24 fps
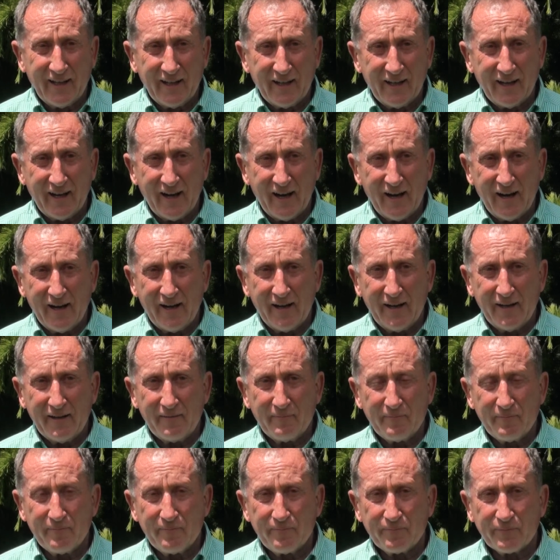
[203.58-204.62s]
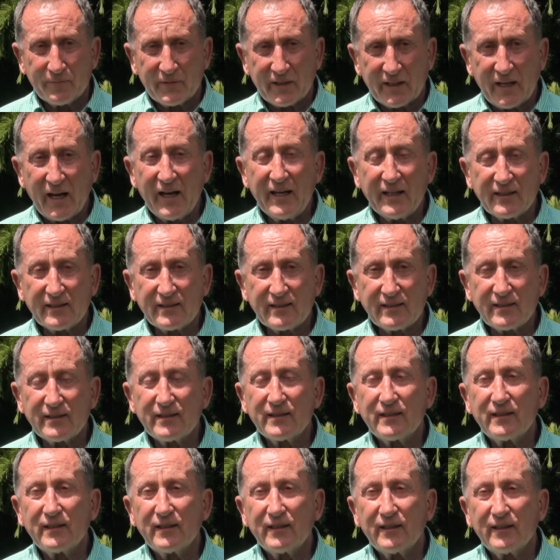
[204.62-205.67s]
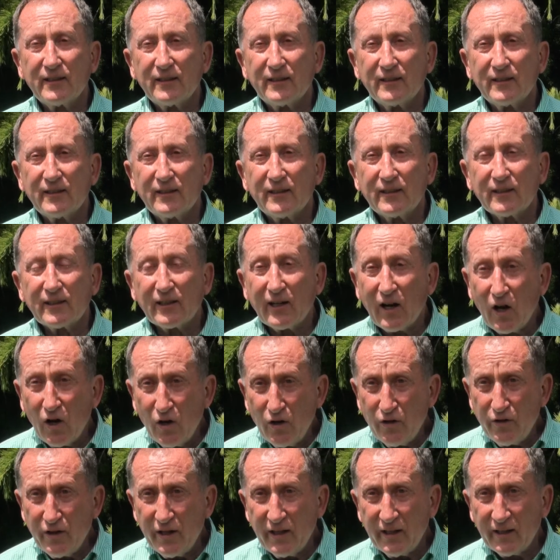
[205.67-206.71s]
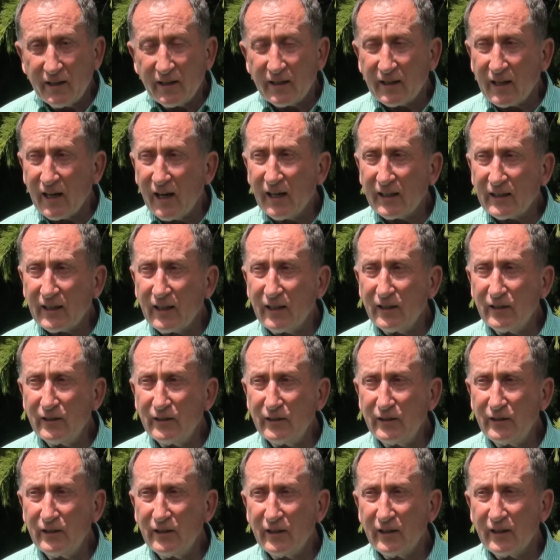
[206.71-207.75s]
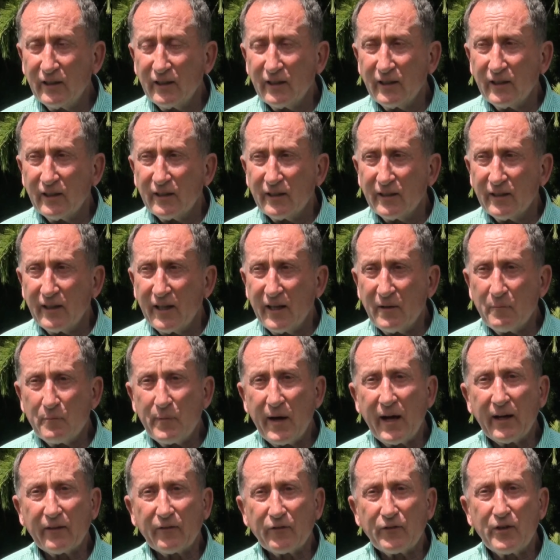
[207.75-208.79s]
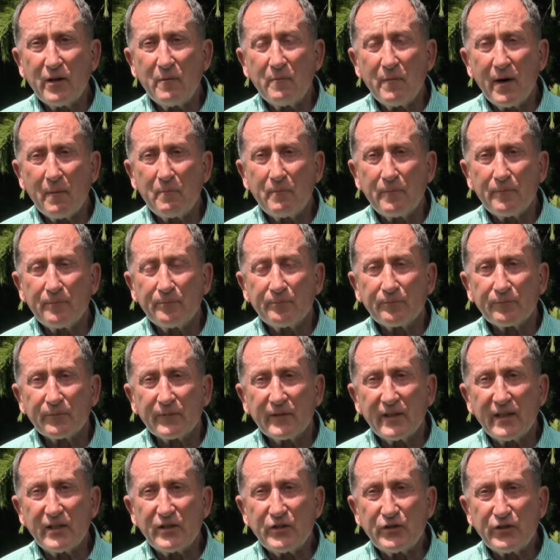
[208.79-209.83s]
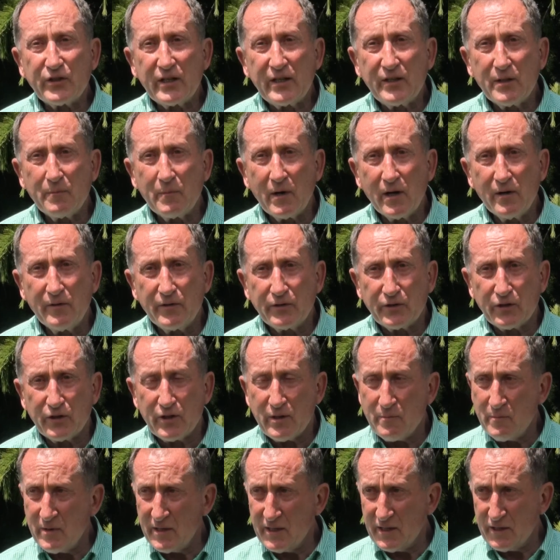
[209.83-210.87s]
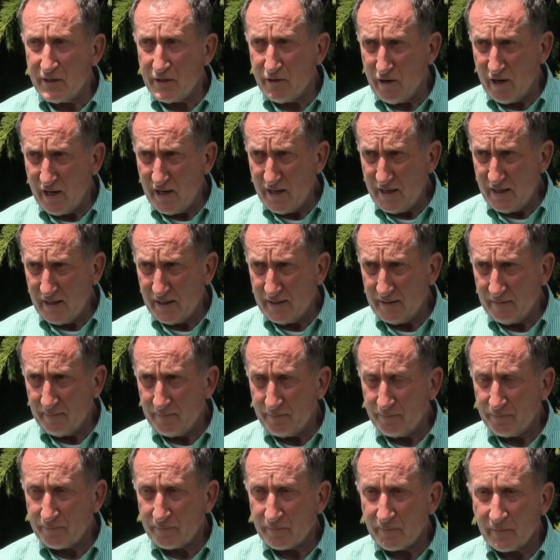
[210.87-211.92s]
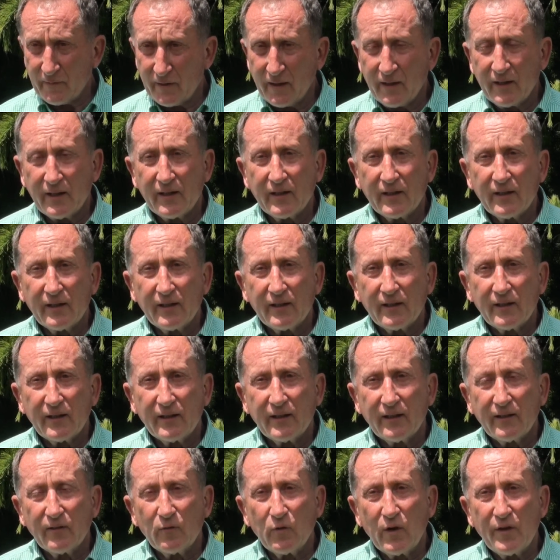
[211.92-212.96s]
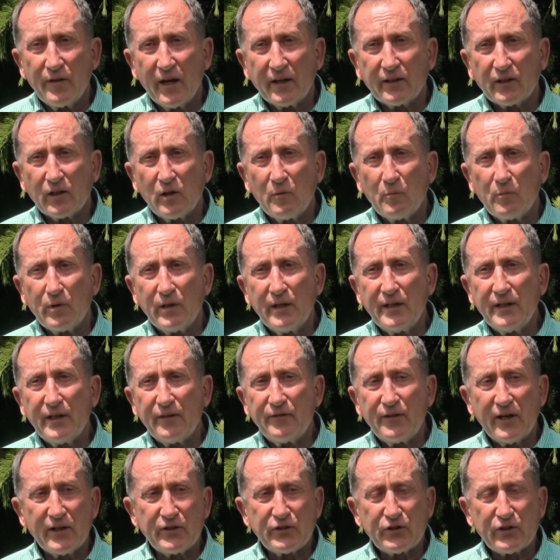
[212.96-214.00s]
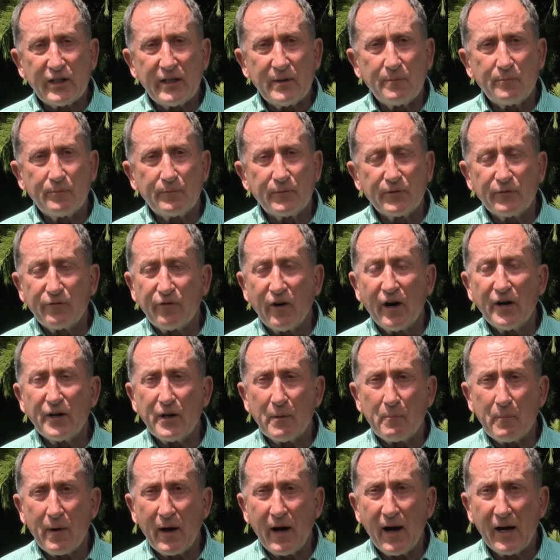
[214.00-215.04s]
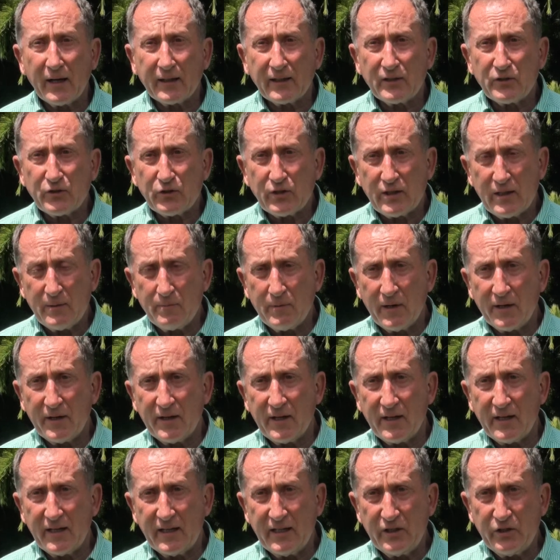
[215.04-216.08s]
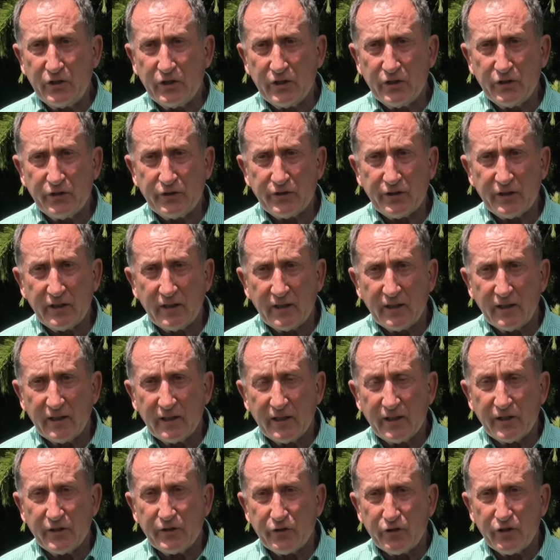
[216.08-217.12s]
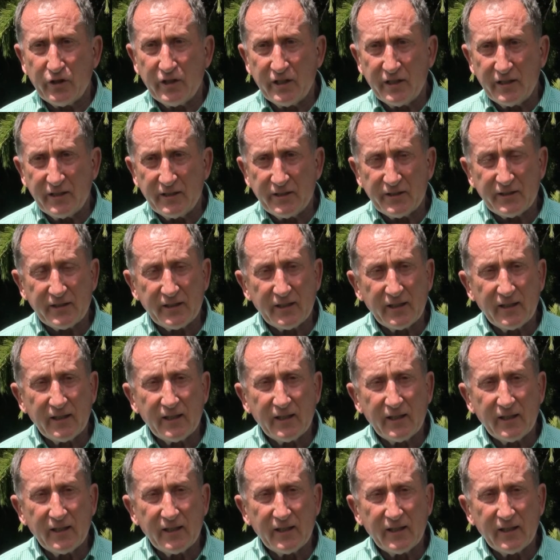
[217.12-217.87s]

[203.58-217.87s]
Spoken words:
I. Cakes, clothing, kākahu, and pack them up and send them over to the Mediterranean. When that completed, they'd find a park and sleep under hedges and trees.